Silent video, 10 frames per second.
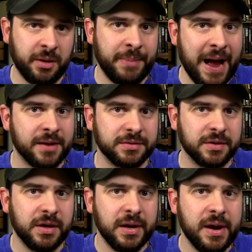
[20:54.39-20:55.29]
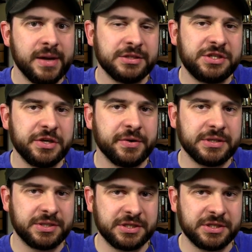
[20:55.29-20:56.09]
About series.